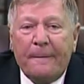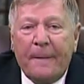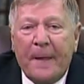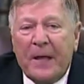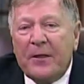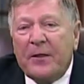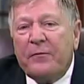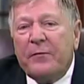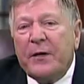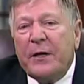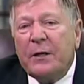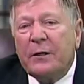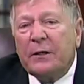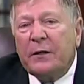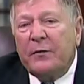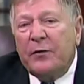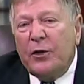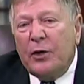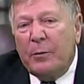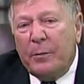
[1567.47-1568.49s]
In the field
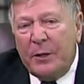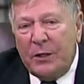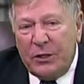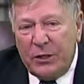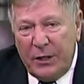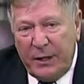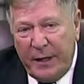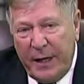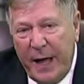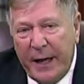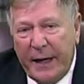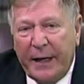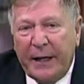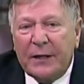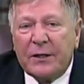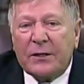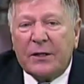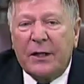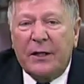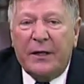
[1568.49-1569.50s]
of human
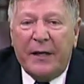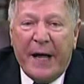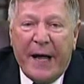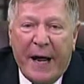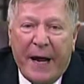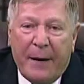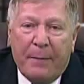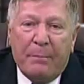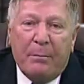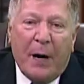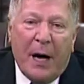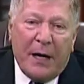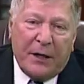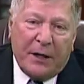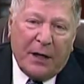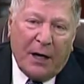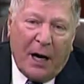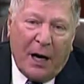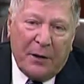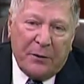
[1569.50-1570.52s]
genetics, the name
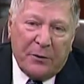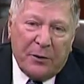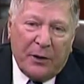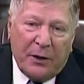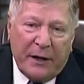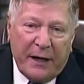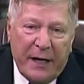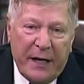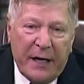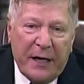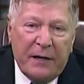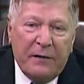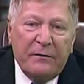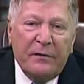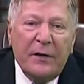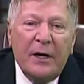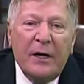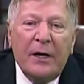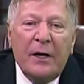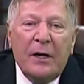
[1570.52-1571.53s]
mitochondrial Eve
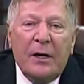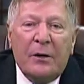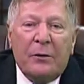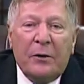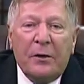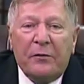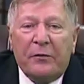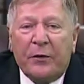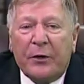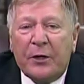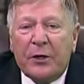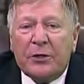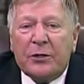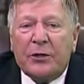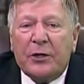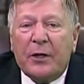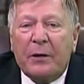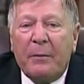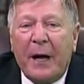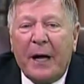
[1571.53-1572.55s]
refers
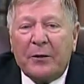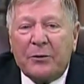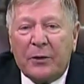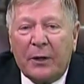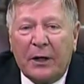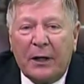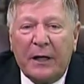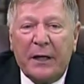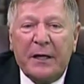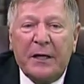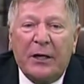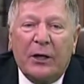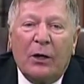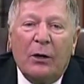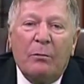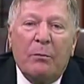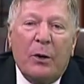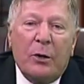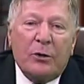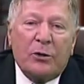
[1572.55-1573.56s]
to the
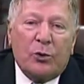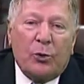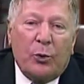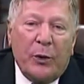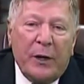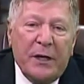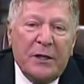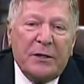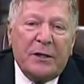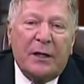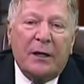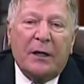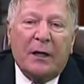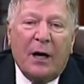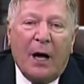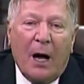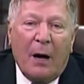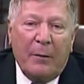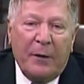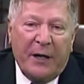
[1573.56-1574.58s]
matrilineal most recent
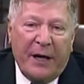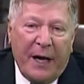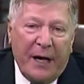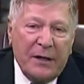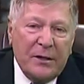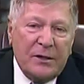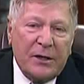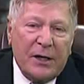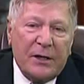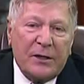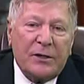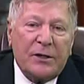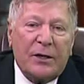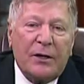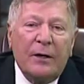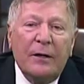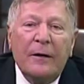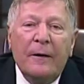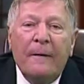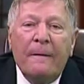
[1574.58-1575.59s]
common
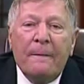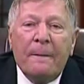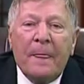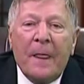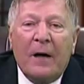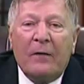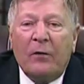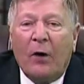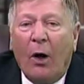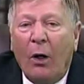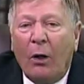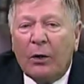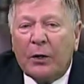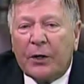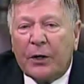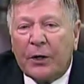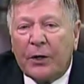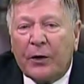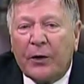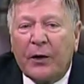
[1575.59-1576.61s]
ancestor of all
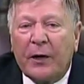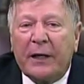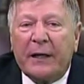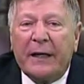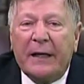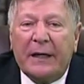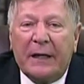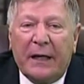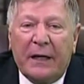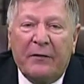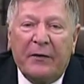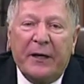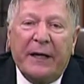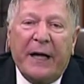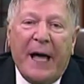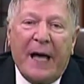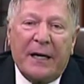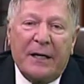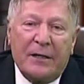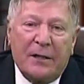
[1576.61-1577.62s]
currently living
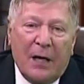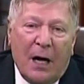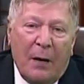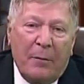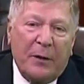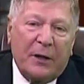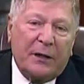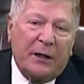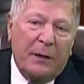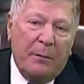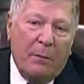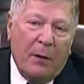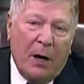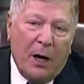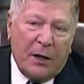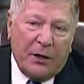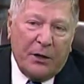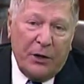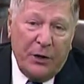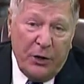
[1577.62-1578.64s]
anatomically
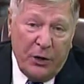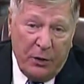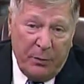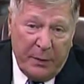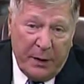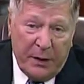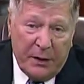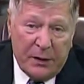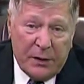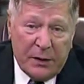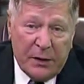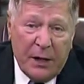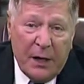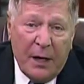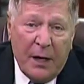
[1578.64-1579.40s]
modern humans.